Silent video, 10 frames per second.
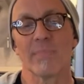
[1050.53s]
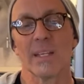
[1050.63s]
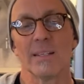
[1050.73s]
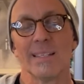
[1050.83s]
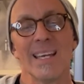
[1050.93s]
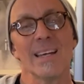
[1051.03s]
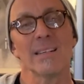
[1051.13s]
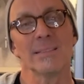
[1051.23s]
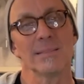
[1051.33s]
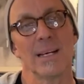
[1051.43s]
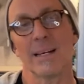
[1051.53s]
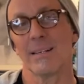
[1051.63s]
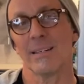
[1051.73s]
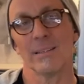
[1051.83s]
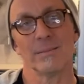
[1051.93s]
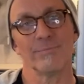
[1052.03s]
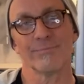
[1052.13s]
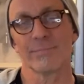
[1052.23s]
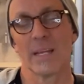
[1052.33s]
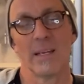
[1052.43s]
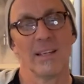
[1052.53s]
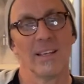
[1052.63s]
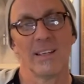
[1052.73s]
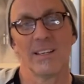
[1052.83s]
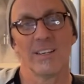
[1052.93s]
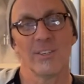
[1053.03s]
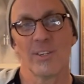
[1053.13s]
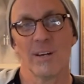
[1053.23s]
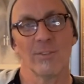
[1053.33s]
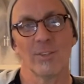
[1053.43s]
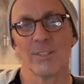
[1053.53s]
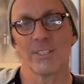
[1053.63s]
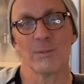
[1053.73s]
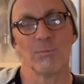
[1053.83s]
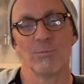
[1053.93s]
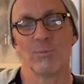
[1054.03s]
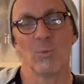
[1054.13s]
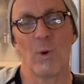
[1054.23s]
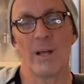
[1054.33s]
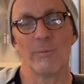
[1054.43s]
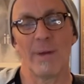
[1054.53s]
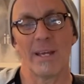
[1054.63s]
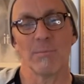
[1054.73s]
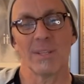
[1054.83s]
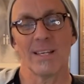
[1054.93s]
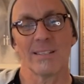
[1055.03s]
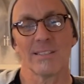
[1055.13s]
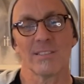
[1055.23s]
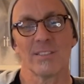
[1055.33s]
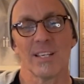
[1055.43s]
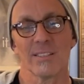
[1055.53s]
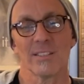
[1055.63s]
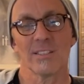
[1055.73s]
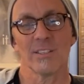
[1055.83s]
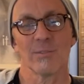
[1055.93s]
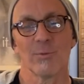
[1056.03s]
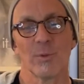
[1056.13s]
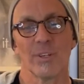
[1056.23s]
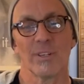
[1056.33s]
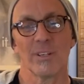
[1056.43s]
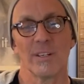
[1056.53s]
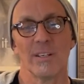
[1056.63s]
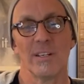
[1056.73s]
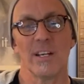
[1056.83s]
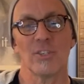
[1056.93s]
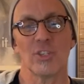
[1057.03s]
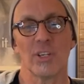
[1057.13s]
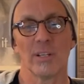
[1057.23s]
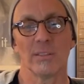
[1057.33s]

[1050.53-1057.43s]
Yeah, I don't know. Your governor is a wild man, but that's Texas there for you in a nutshell.